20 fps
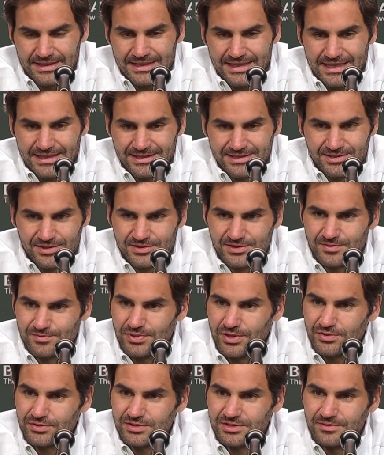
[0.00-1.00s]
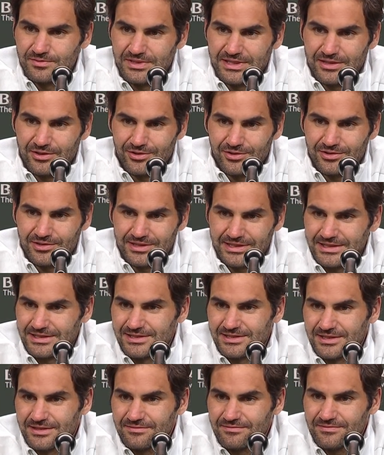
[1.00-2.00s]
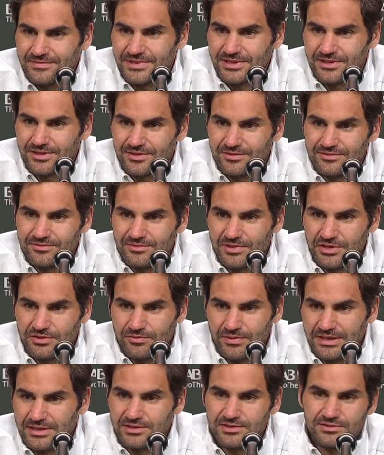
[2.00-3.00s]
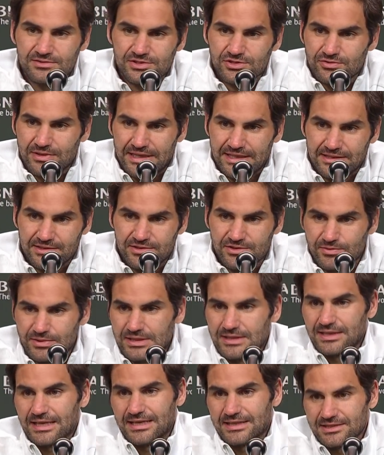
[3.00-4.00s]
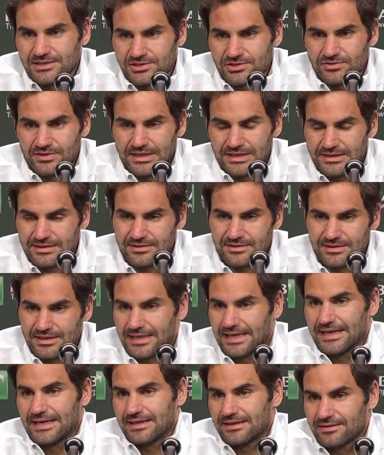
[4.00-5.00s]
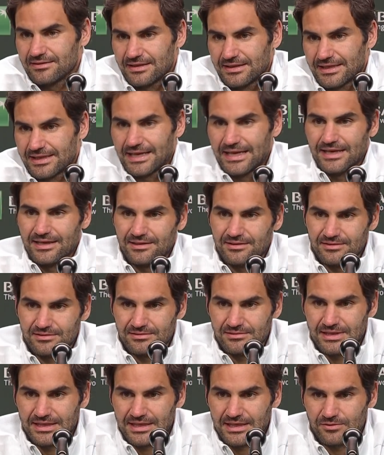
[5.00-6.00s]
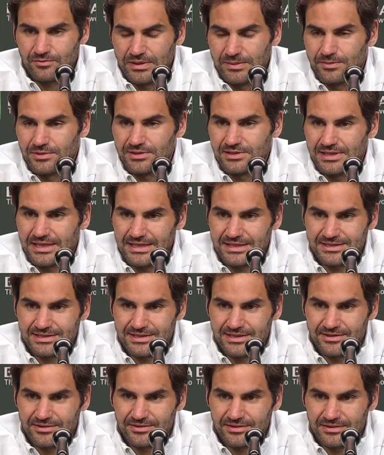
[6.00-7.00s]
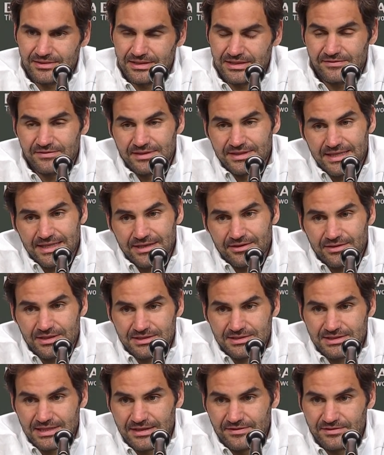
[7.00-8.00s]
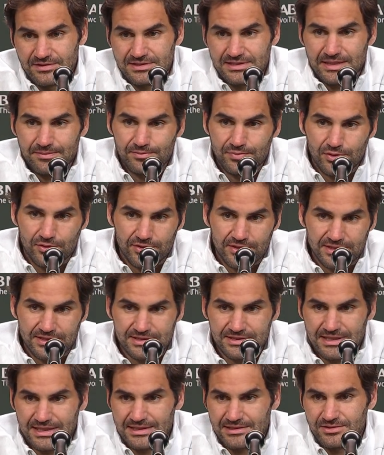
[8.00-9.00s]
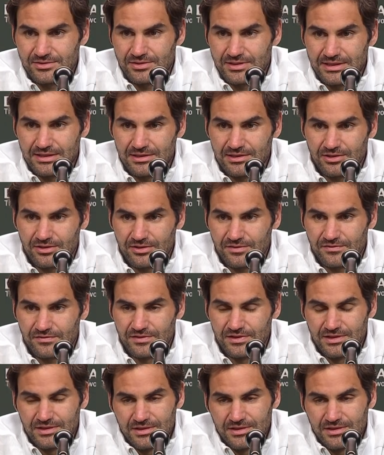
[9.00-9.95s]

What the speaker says: And it's not supposed to be all easy, you know, where you win in straight, you win again in straight, and again, and again, and like at Wimbledon last year, and even there I saved set points, I had to hit a lot of